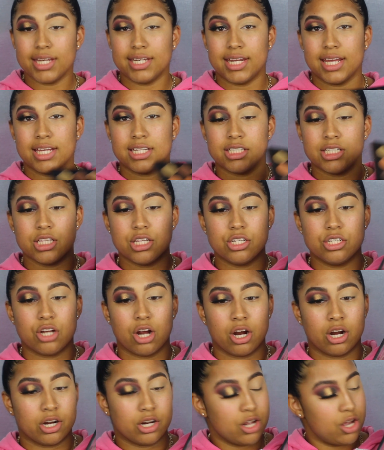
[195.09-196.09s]
Dance in the
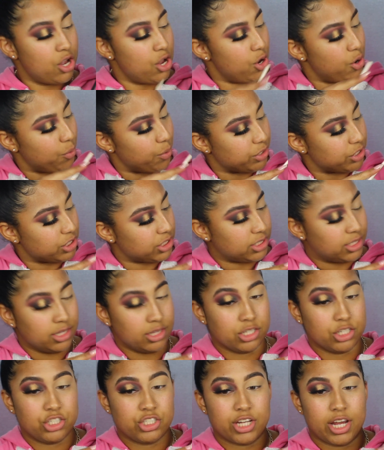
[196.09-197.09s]
Dark, which is
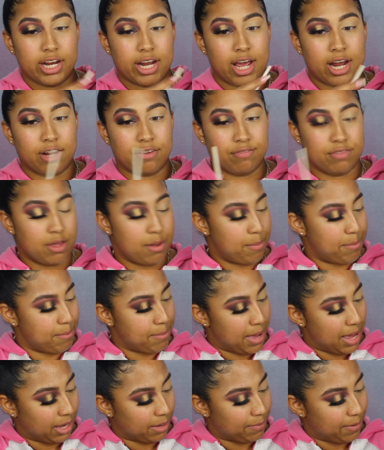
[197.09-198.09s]
this shade out of the
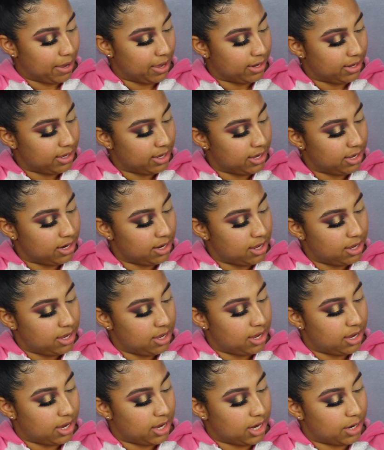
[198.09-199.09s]
MAC palette,
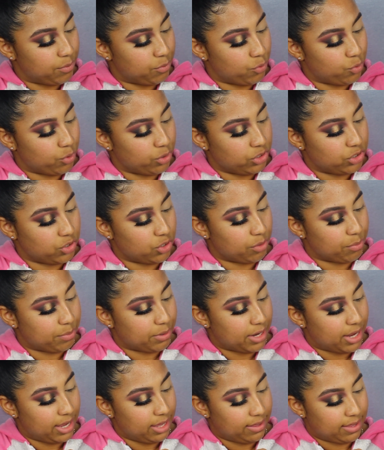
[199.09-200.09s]
and I'm going to
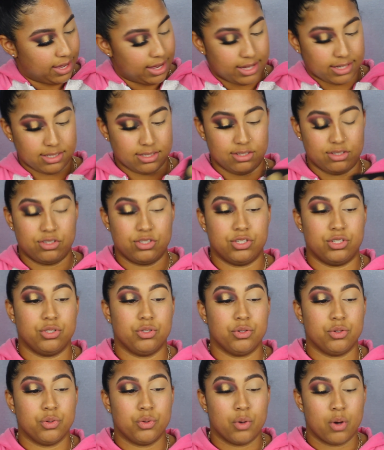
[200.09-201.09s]
apply that
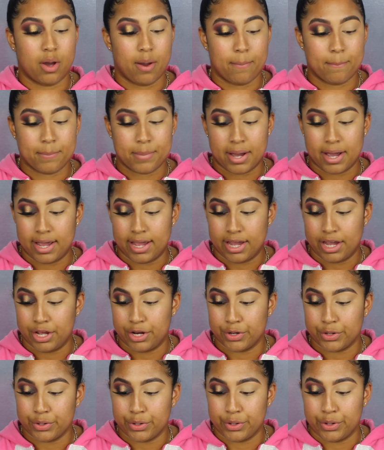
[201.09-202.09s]
to my
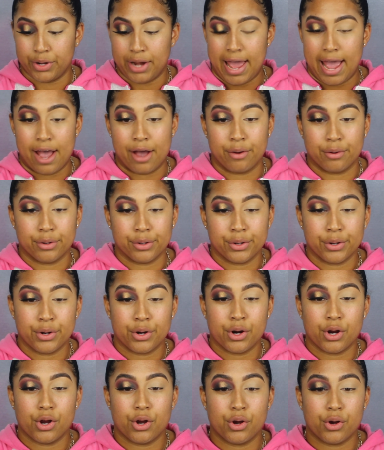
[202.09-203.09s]
inner and outer
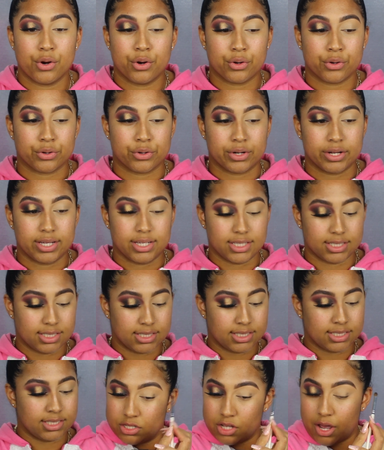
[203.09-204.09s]
crease.
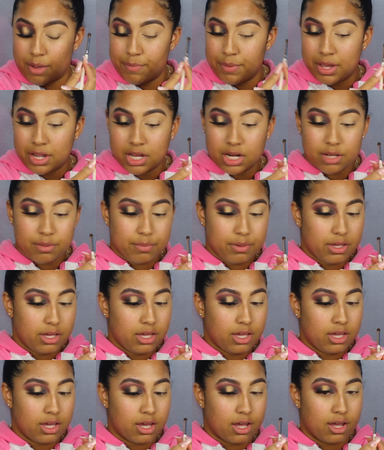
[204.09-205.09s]
So I'm not going to
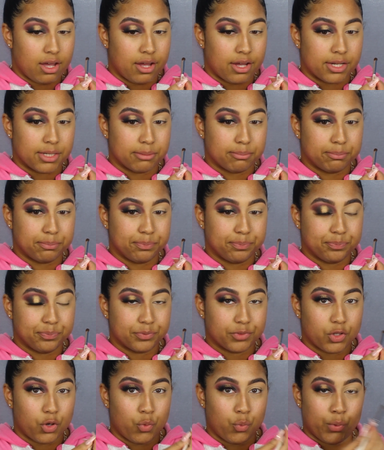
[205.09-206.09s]
be
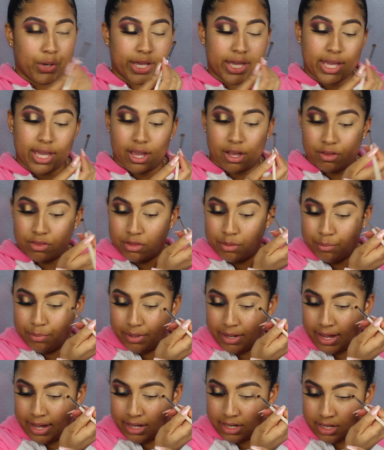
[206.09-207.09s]
winging out the
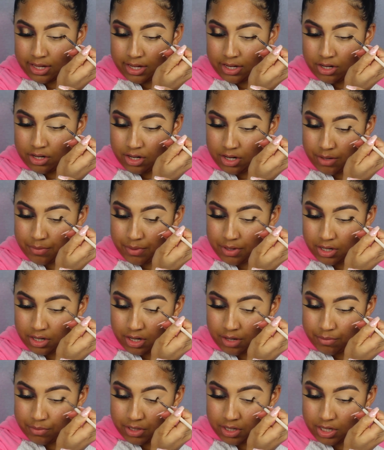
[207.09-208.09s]
black liner.
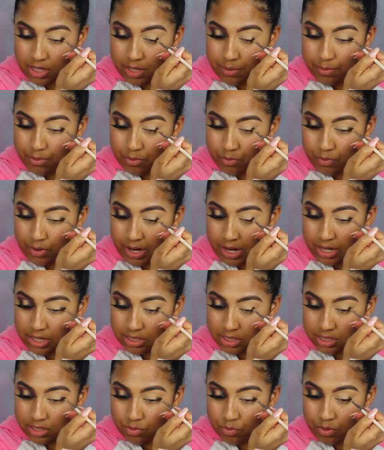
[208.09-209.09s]
I'm going to keep it
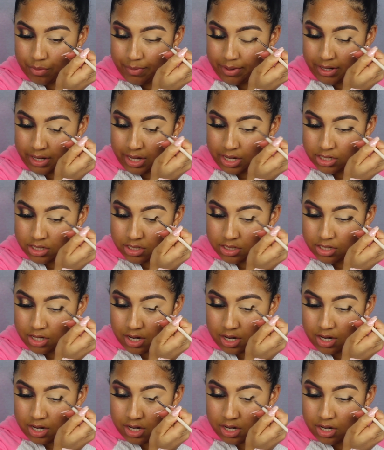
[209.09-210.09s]
right where my lashes
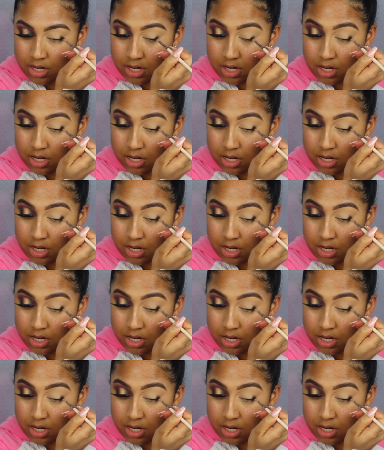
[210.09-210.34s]
are.